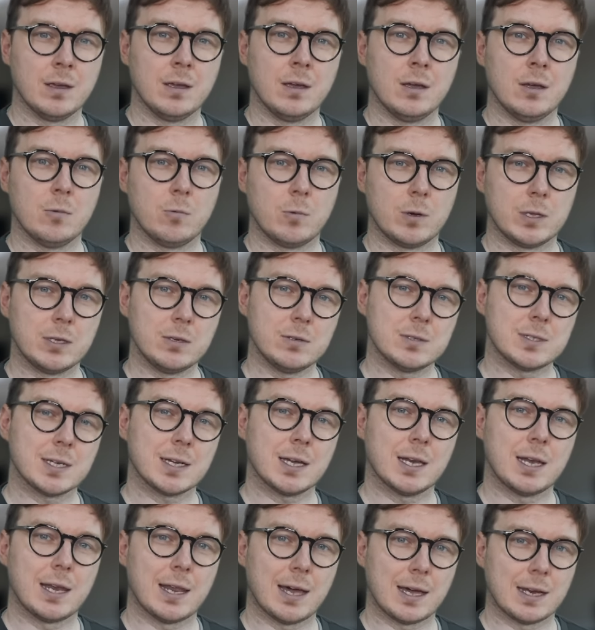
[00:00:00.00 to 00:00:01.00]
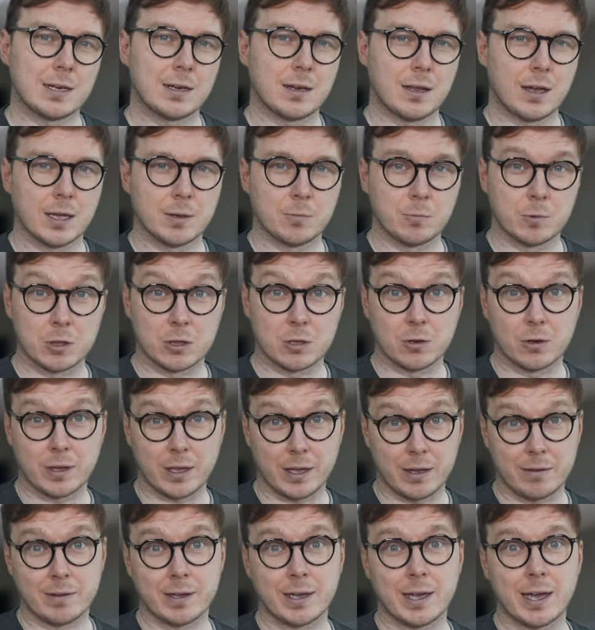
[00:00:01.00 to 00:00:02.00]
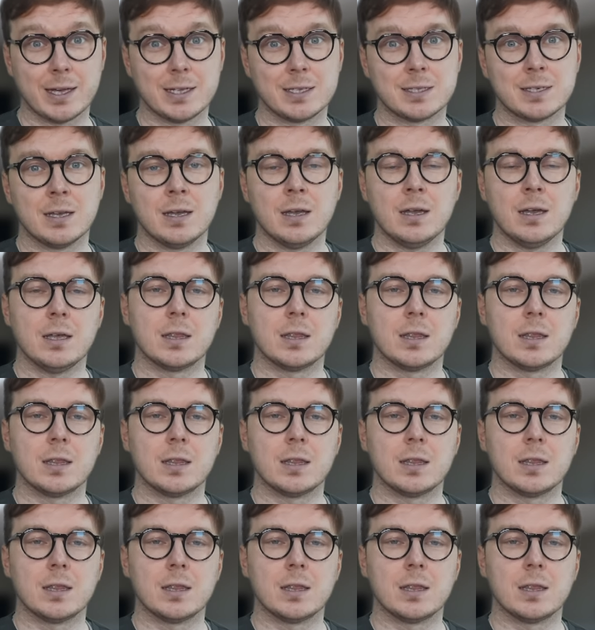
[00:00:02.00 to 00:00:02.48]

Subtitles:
When using a landline with your hearing aids,